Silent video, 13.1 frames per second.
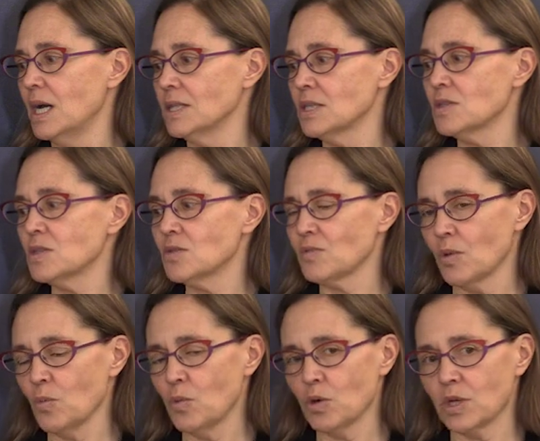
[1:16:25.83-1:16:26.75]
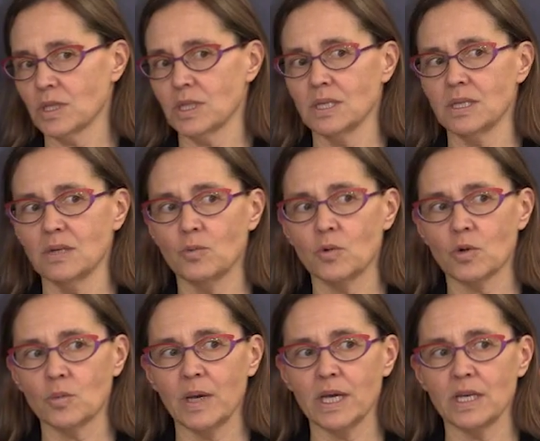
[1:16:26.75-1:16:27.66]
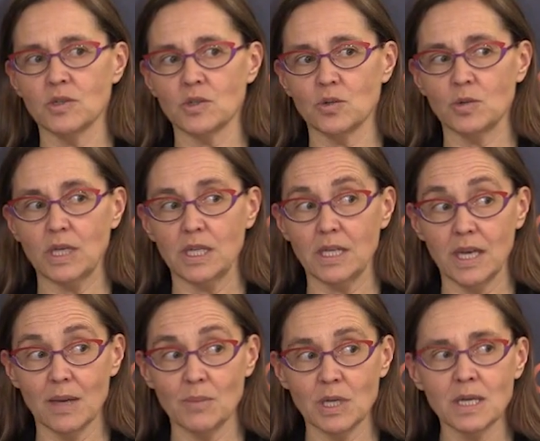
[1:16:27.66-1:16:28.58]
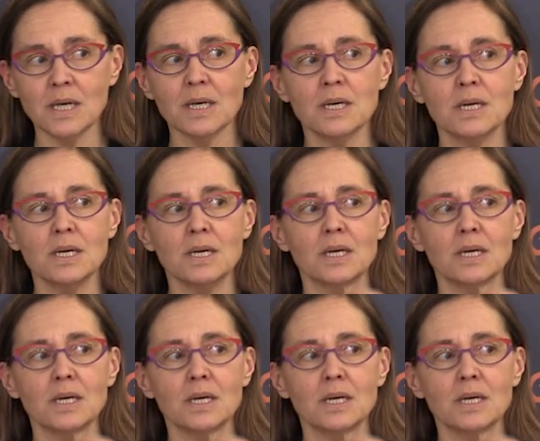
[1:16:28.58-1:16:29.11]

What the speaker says: And this is from work that the World Bank is doing in Yemen.